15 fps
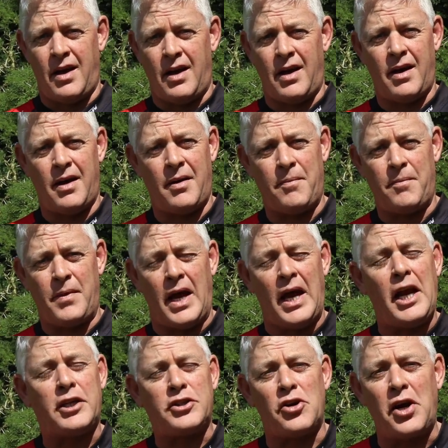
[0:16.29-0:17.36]

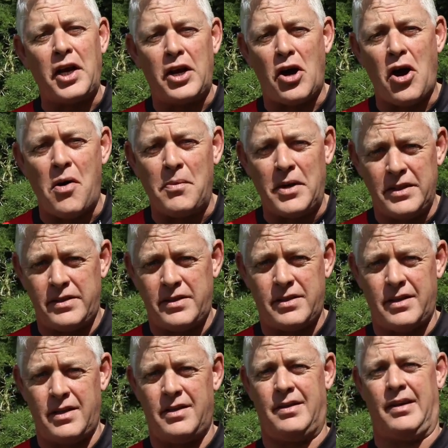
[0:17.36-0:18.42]
Electronic
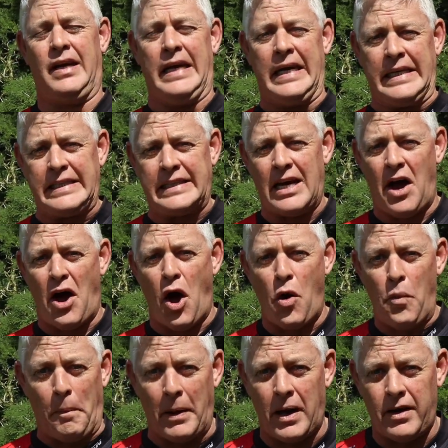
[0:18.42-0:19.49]
commerce is
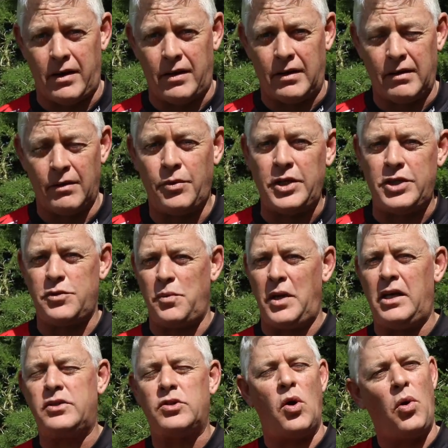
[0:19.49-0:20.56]
open, which
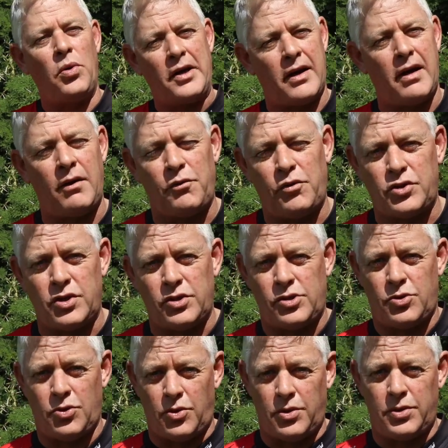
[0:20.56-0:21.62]
means all the Kingfisher
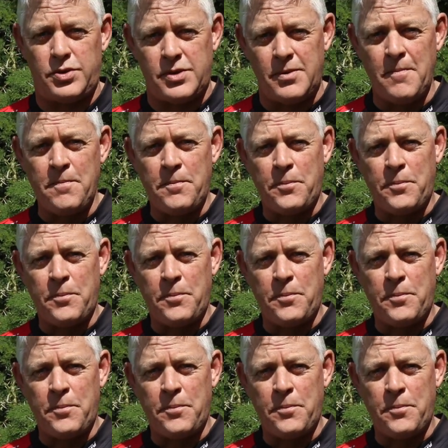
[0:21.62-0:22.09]
stores